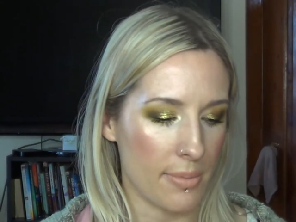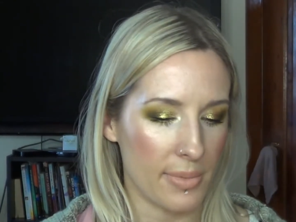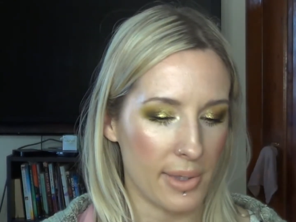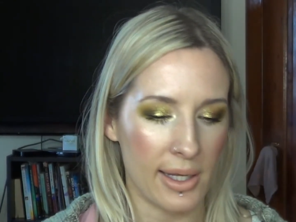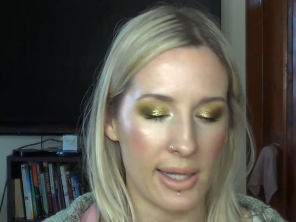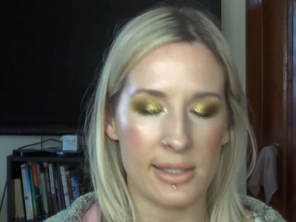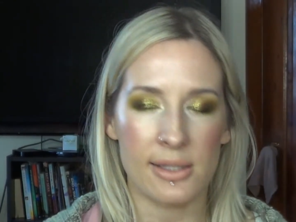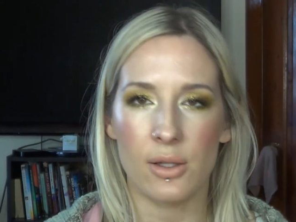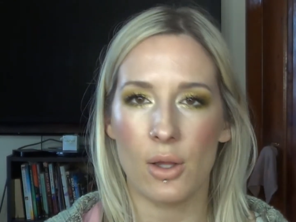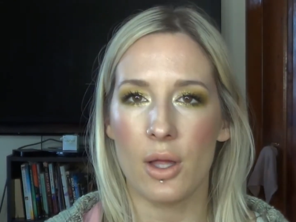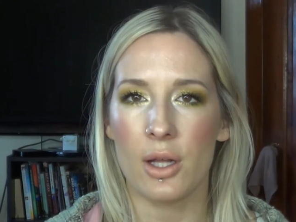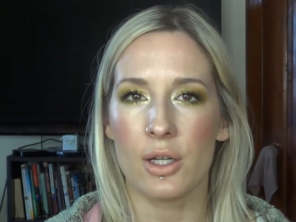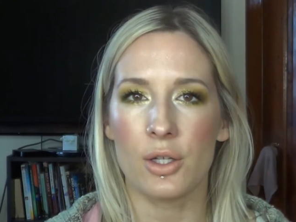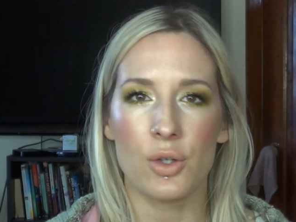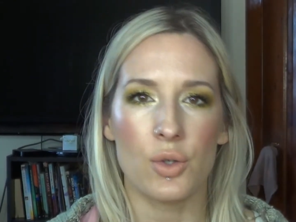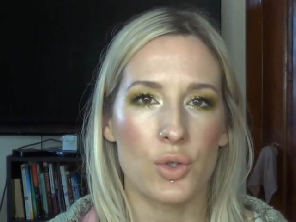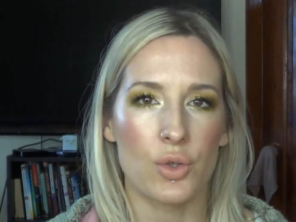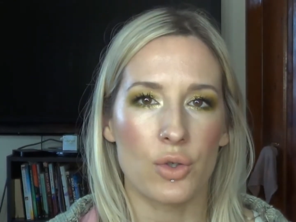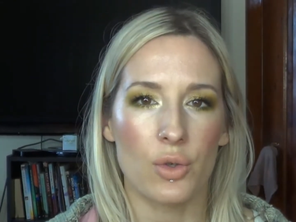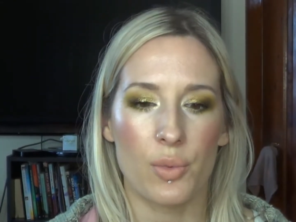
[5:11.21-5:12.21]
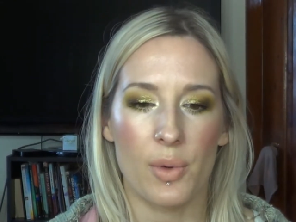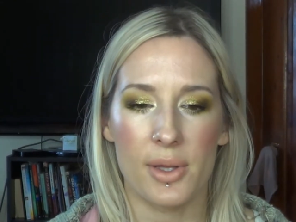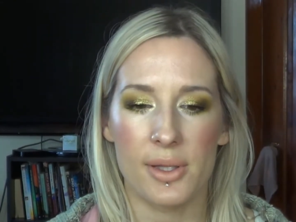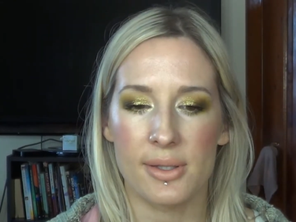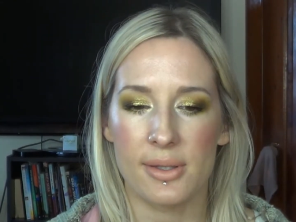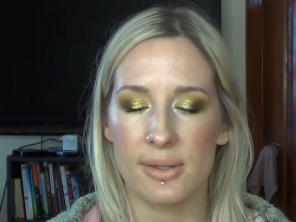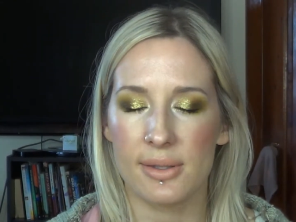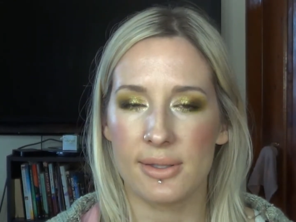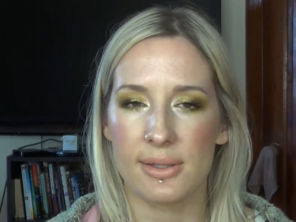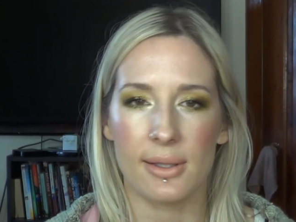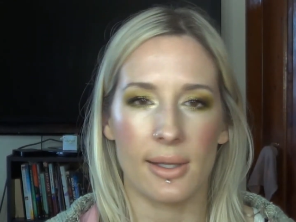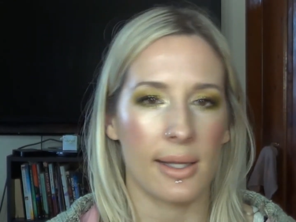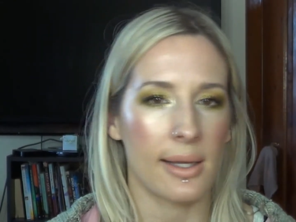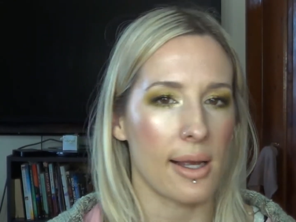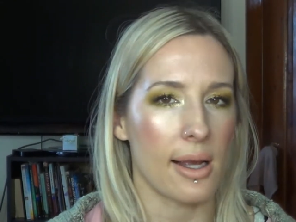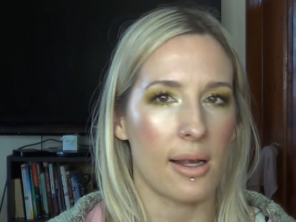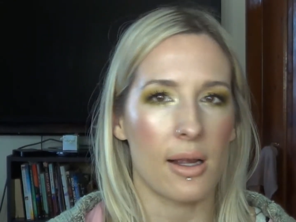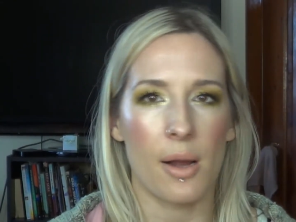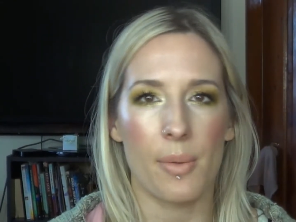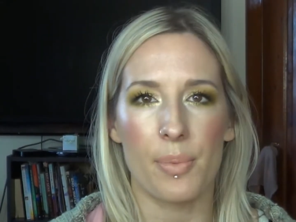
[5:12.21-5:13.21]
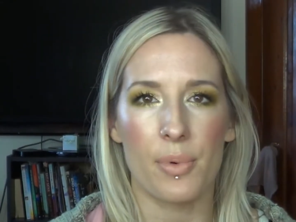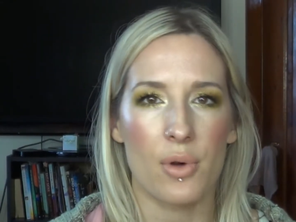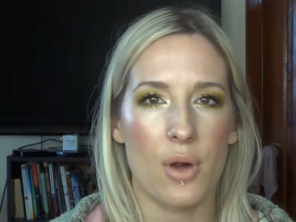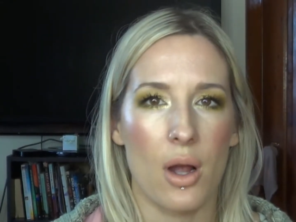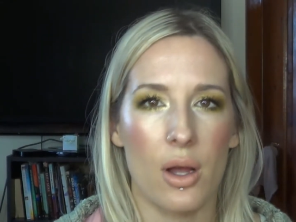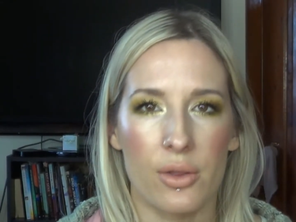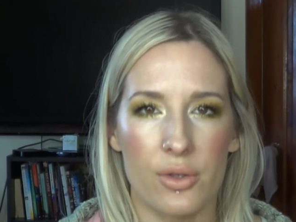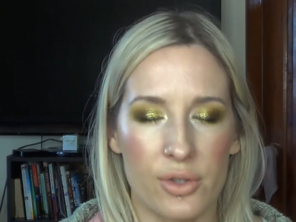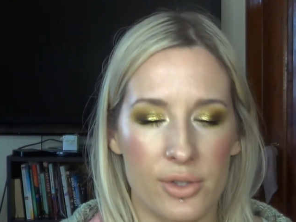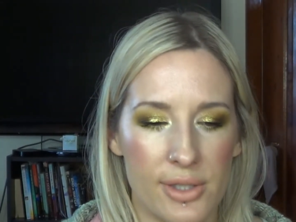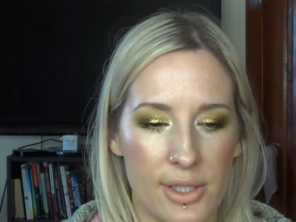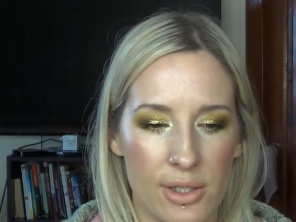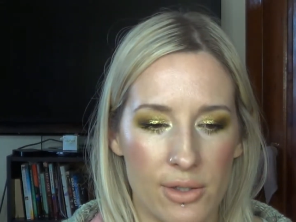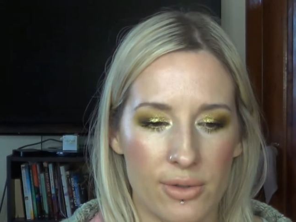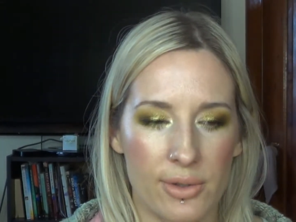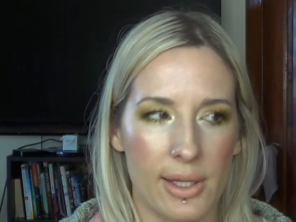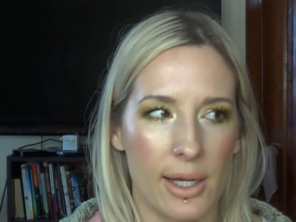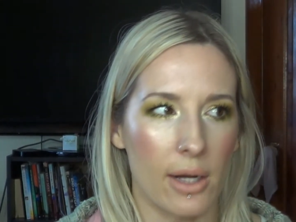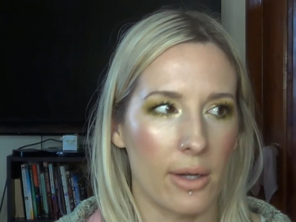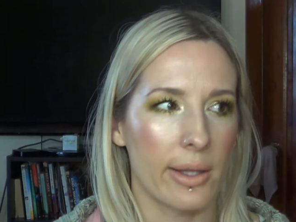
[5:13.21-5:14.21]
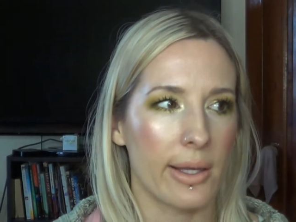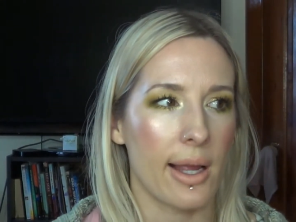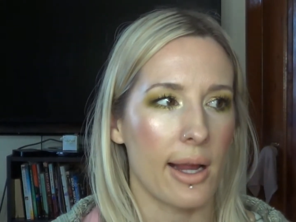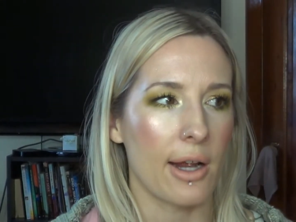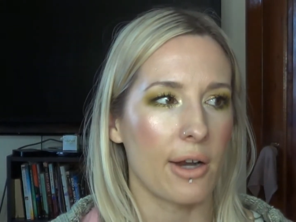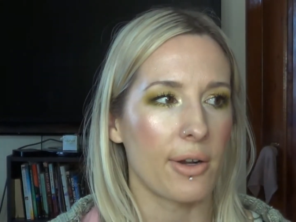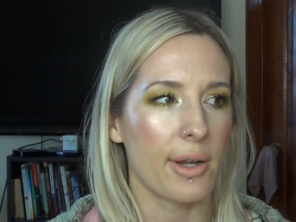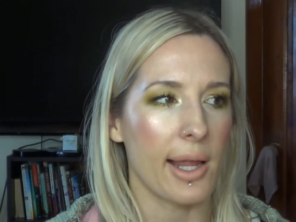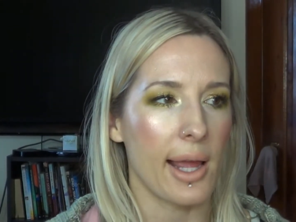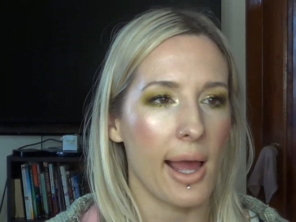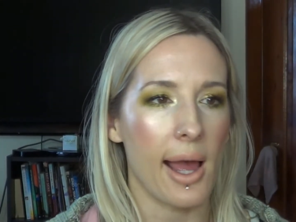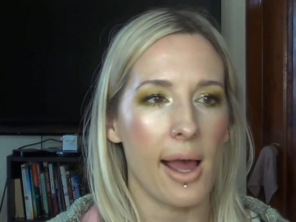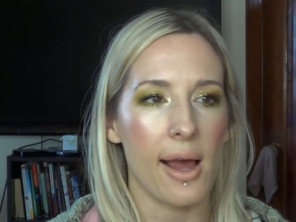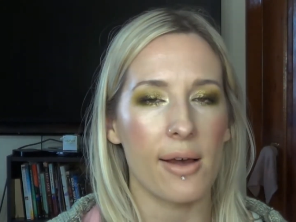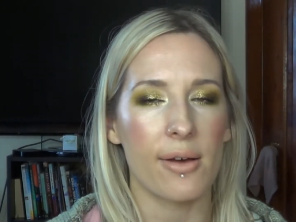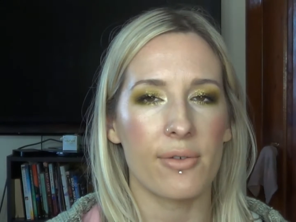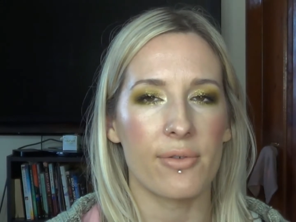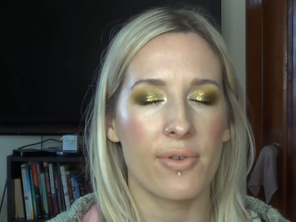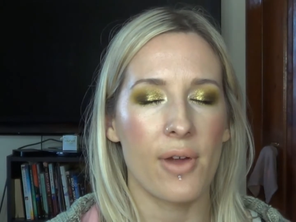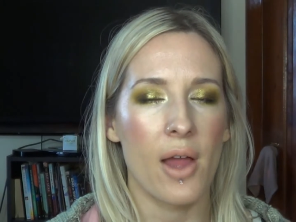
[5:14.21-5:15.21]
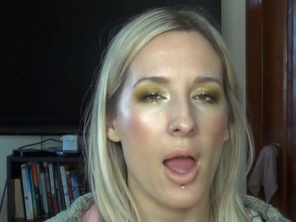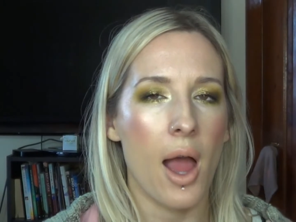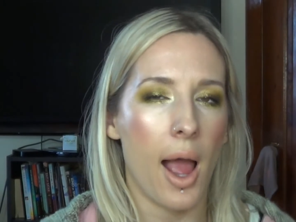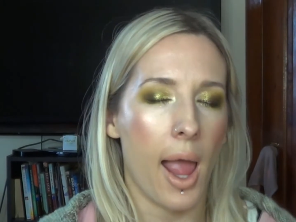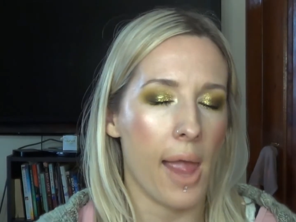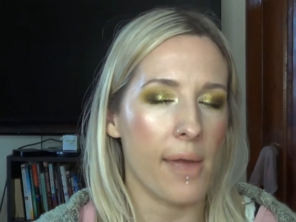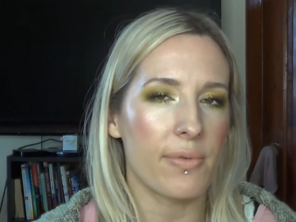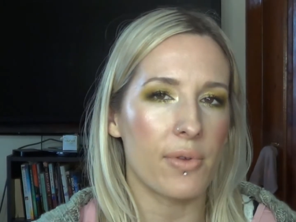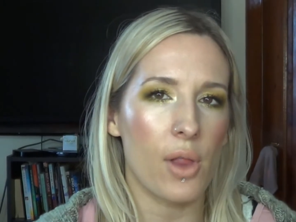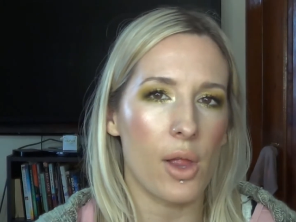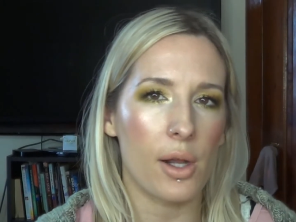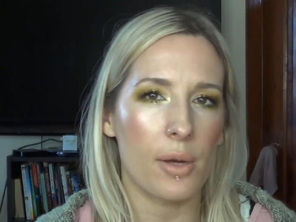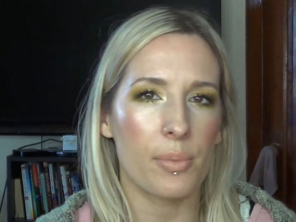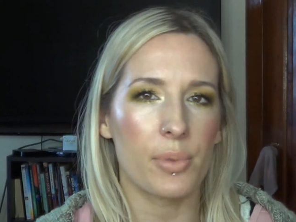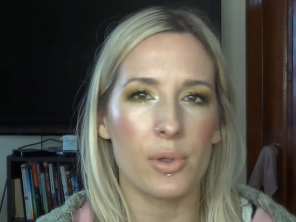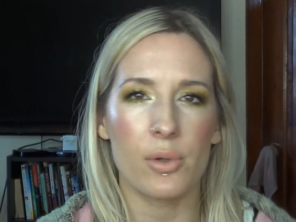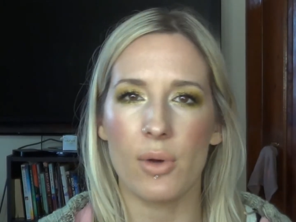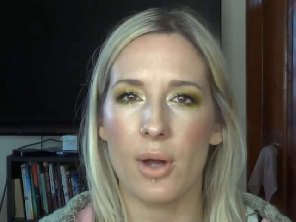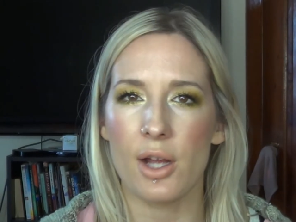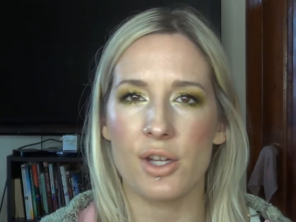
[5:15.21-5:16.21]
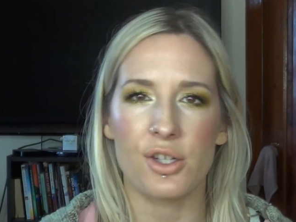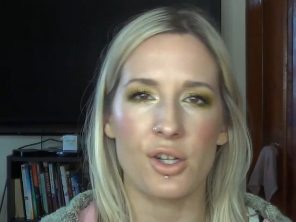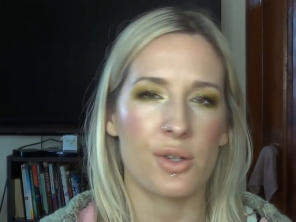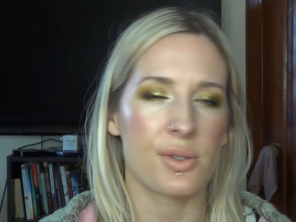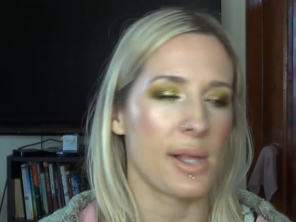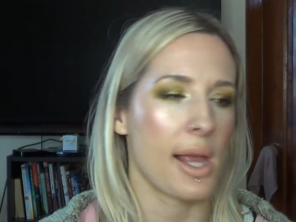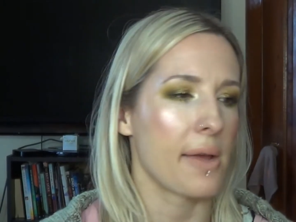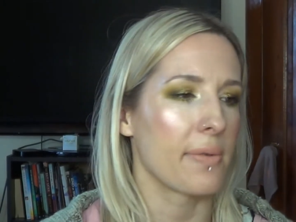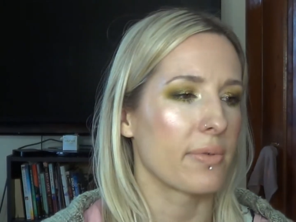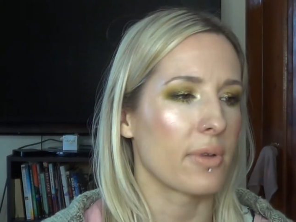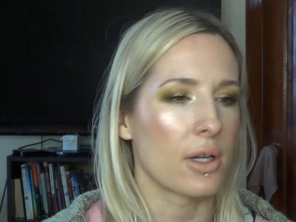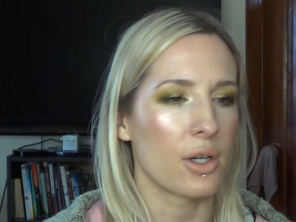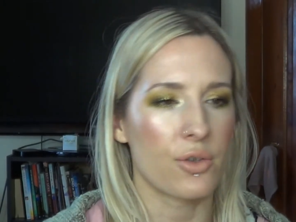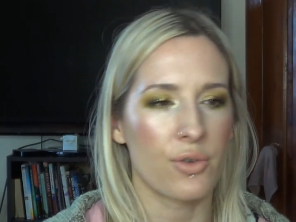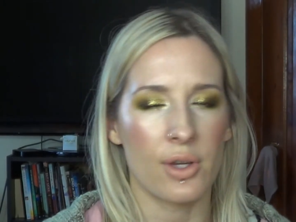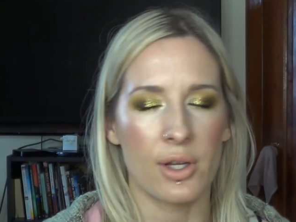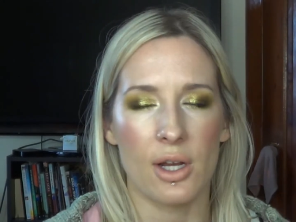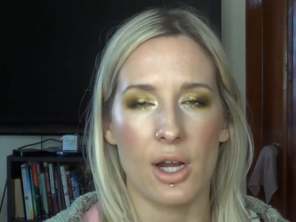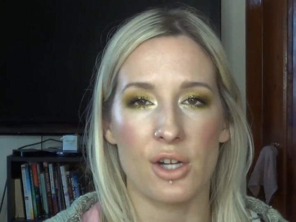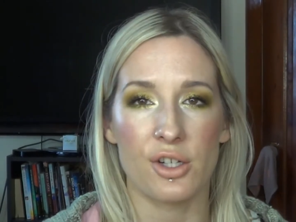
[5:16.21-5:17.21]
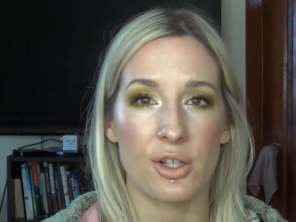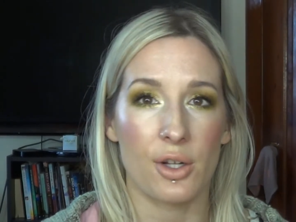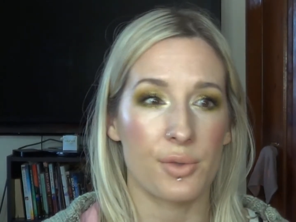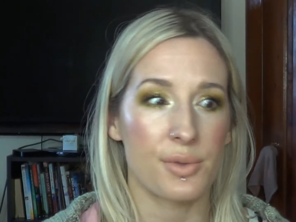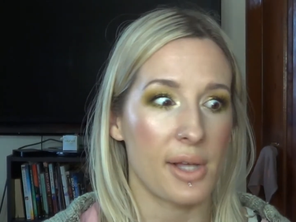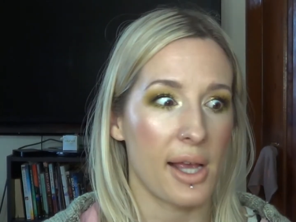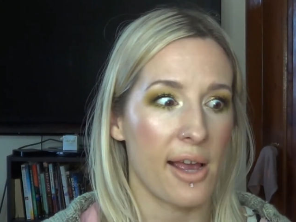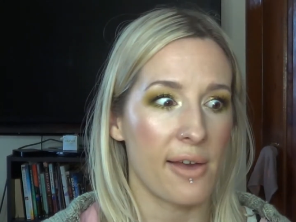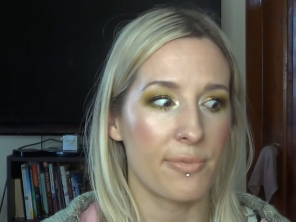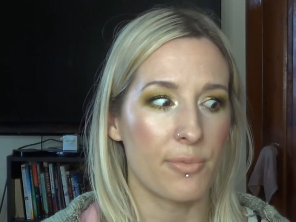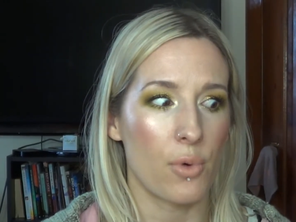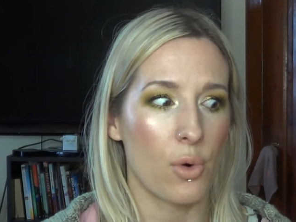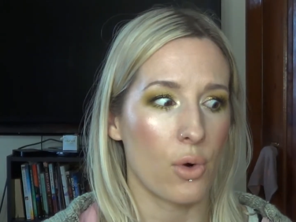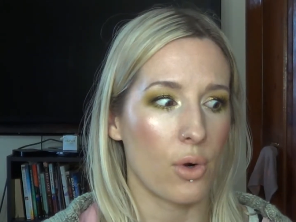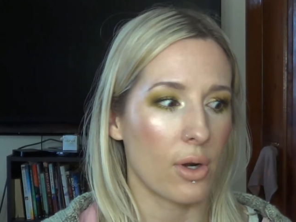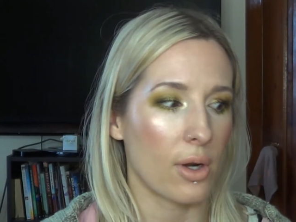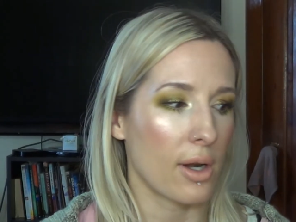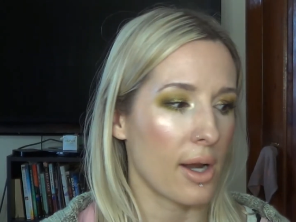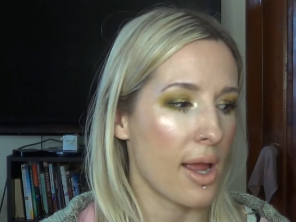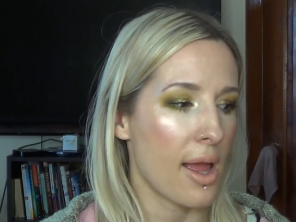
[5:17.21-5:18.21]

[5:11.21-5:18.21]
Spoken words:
Like, it's a lot of neutral with like a couple colors here and there. Like, I have a lot of blue eyeshadows, I have a lot of green eyeshadows, I have more